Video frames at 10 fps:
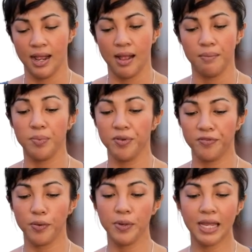But
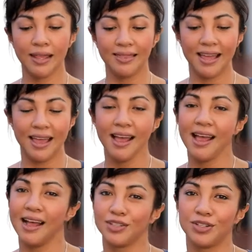before we get there,
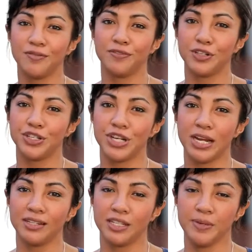how to
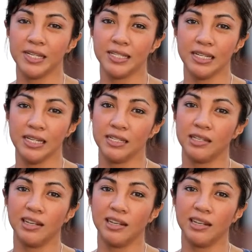differentiate the species,